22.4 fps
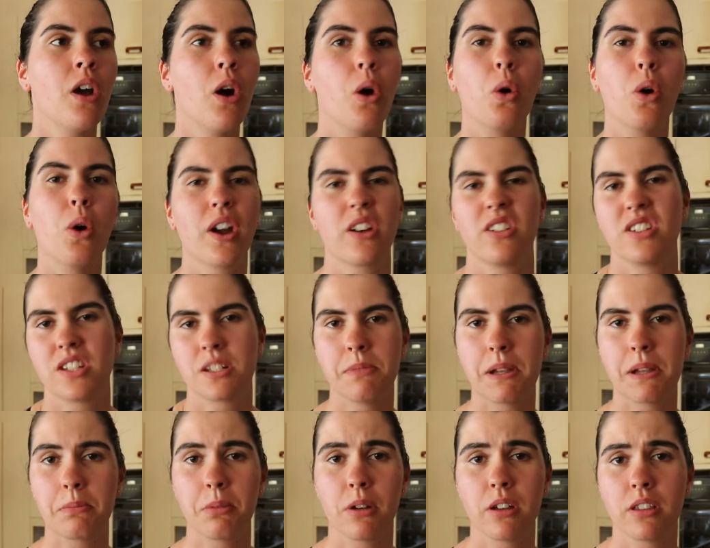Or I could just
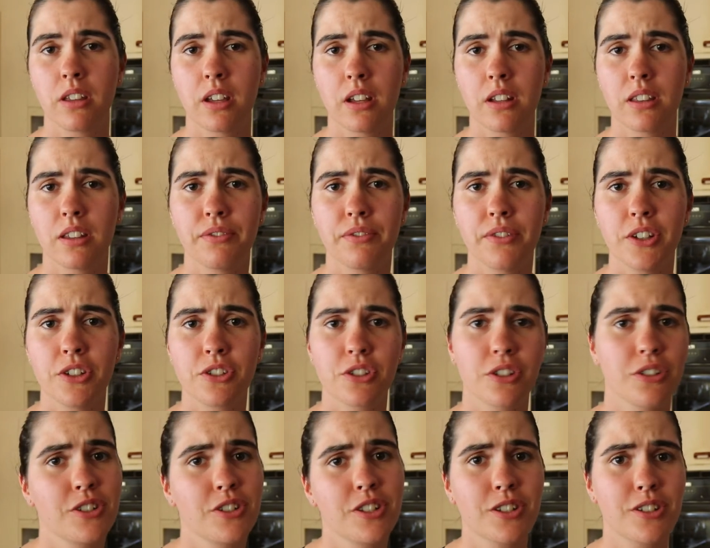make both again in the
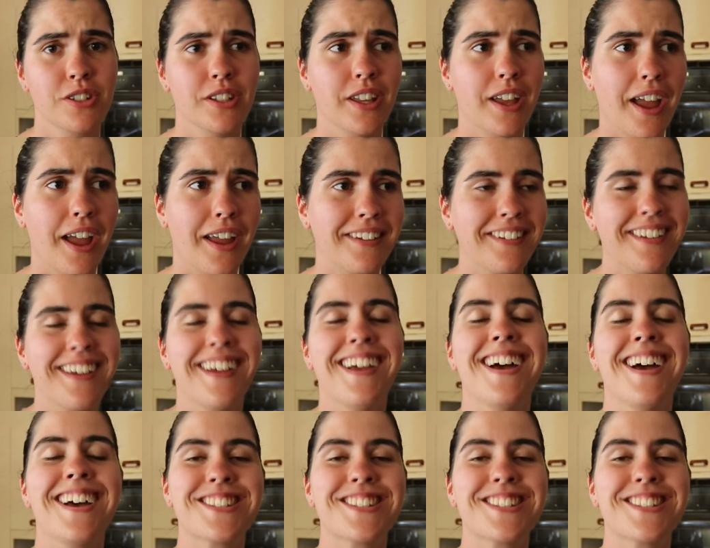future just because I can.